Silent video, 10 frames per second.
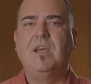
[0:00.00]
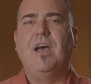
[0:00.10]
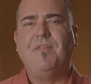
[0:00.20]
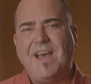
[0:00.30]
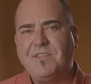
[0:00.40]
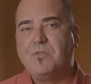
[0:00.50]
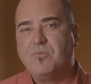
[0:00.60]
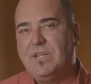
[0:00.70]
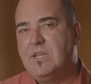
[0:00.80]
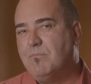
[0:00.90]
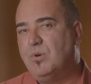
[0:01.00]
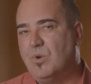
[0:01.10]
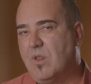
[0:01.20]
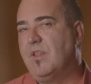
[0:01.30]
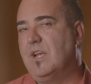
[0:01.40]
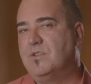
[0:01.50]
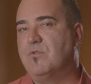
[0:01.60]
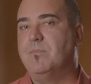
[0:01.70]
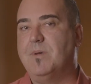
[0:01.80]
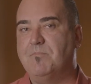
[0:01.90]
And that's a really important thing to
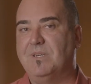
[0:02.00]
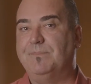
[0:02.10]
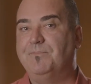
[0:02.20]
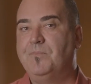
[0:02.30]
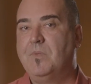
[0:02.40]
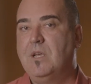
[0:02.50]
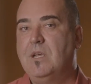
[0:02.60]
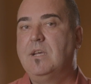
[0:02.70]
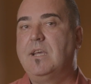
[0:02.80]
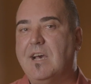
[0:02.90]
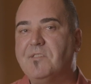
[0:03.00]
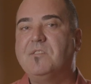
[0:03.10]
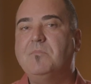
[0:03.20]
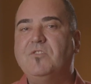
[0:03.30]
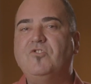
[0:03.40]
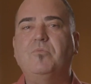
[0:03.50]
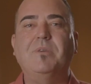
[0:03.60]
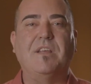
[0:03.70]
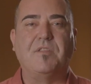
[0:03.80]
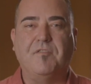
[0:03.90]
remember. Customers should
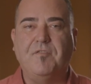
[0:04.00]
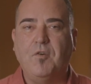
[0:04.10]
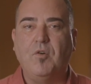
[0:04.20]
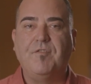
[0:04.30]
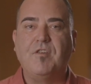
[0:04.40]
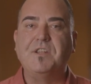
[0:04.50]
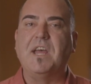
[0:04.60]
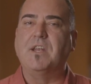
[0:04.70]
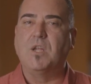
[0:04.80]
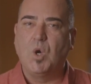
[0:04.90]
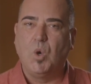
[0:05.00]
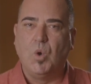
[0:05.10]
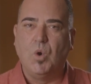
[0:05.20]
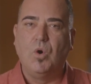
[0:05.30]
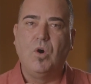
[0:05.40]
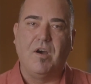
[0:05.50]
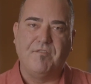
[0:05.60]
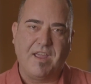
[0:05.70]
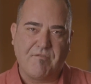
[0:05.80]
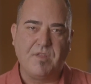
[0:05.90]
be at the forefront and core
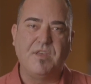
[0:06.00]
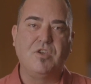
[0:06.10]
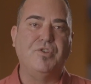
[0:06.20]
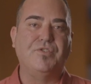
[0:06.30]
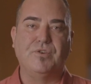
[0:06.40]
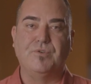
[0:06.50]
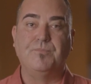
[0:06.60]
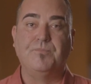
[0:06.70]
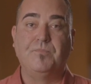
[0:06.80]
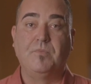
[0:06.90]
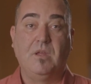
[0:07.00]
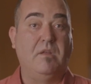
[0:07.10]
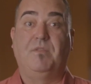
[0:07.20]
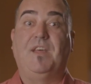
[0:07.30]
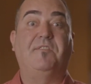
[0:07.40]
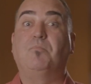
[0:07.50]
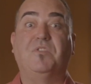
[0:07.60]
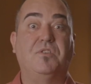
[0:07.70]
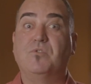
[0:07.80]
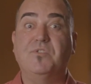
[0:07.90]
of everything you do. That's what
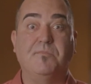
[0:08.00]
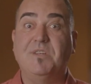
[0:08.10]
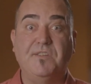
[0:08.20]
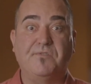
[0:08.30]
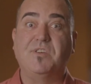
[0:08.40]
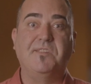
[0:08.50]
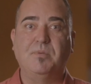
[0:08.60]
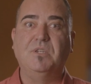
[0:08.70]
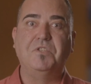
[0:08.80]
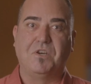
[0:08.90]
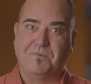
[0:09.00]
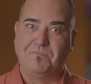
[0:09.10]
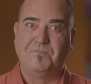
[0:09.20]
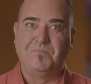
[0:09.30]
the tourism industry is built on.